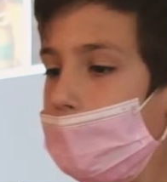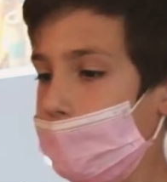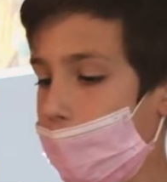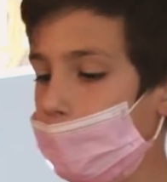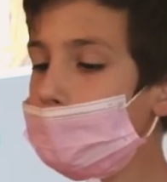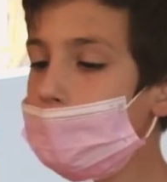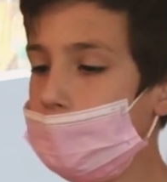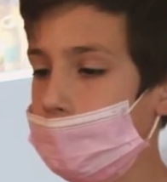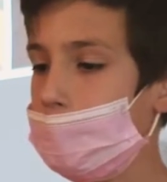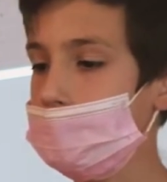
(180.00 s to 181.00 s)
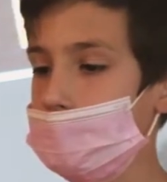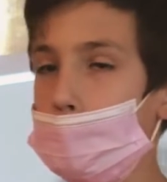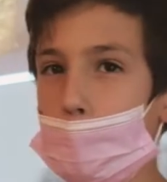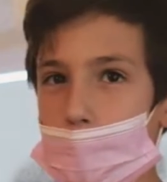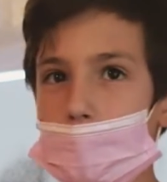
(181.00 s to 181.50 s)
Canopic jars
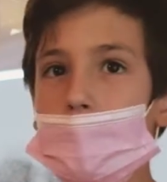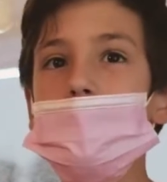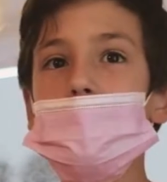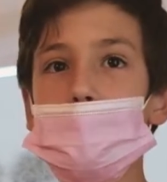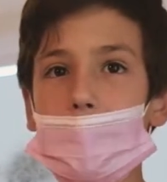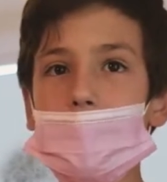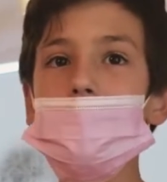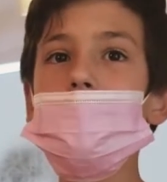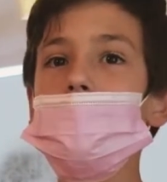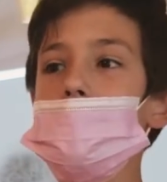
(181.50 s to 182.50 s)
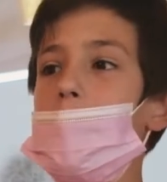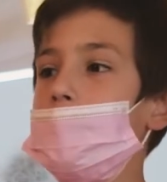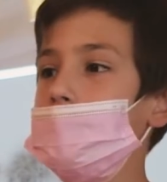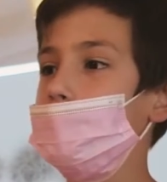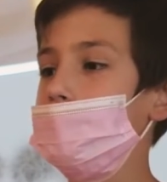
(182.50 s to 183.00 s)
were special
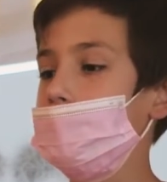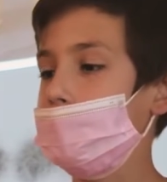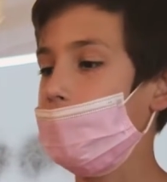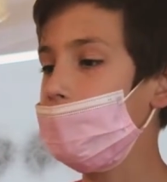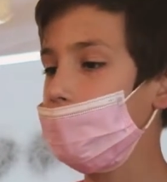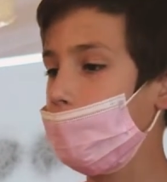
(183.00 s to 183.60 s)
jars with the head